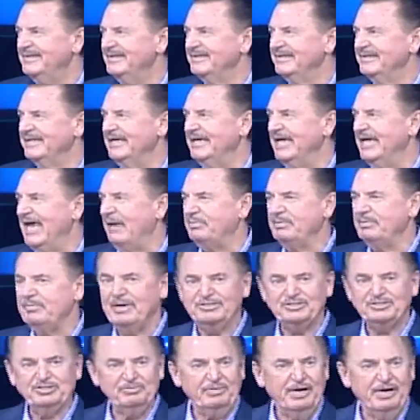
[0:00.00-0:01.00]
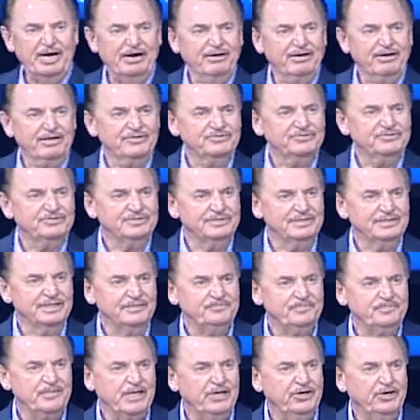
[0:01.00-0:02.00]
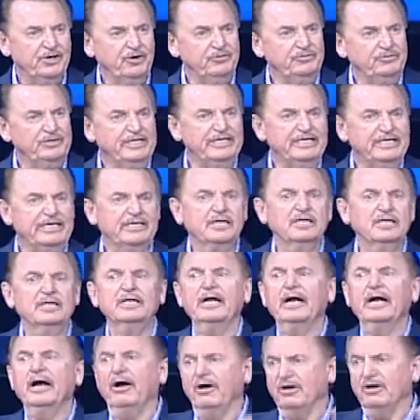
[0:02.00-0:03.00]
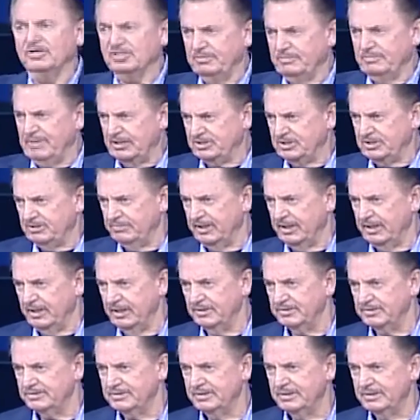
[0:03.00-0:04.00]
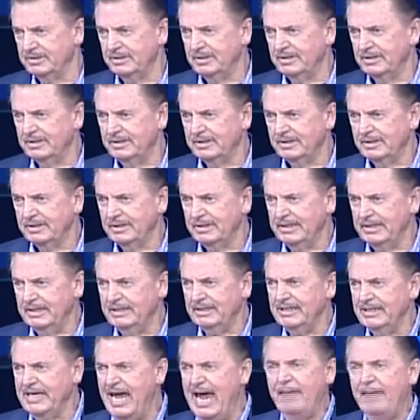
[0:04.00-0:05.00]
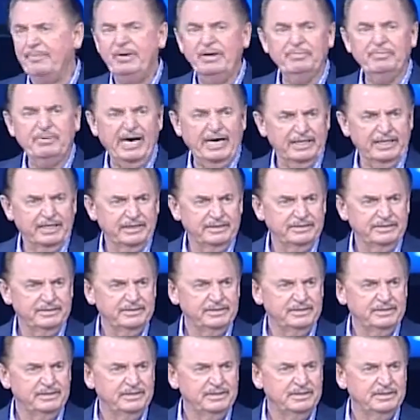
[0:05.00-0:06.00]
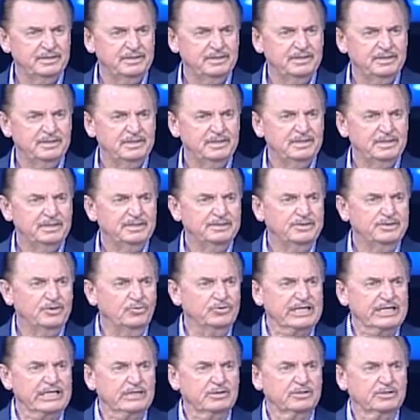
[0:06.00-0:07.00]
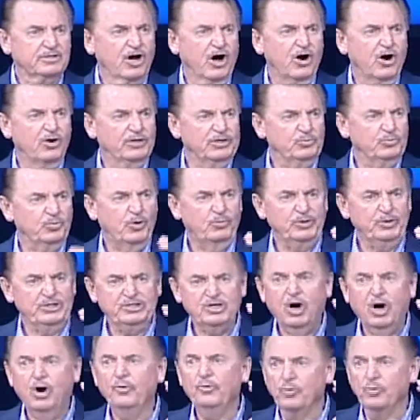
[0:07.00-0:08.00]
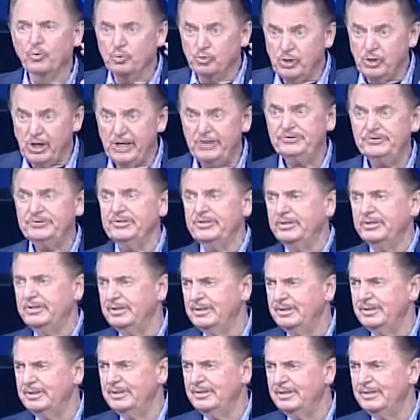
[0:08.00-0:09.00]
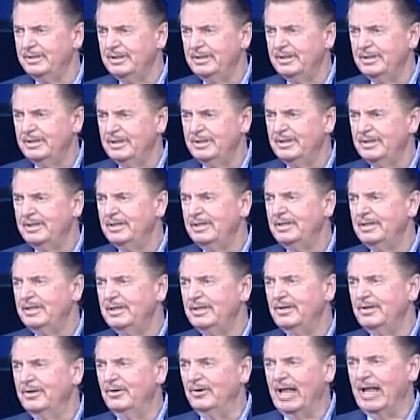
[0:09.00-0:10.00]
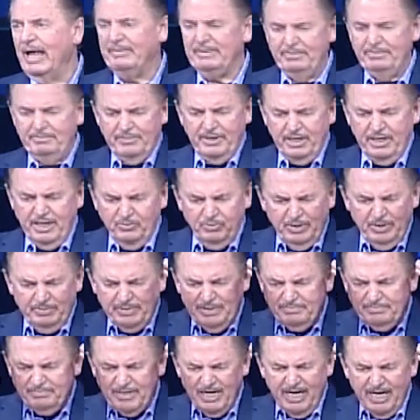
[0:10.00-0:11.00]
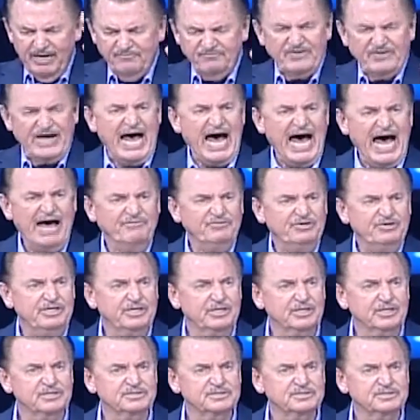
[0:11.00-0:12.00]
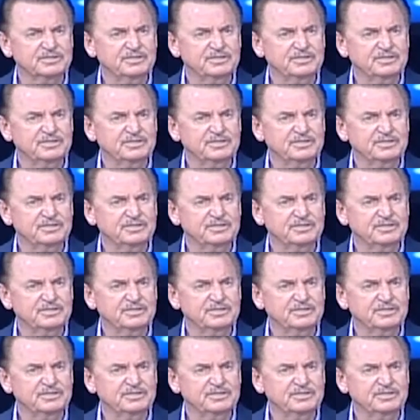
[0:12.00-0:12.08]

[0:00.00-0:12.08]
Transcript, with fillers: Get happy about your marriage. You need to get hilarious about your marriage. Get happy about it. Don't get caught in what we call the rut. I've been married, we've been married five years.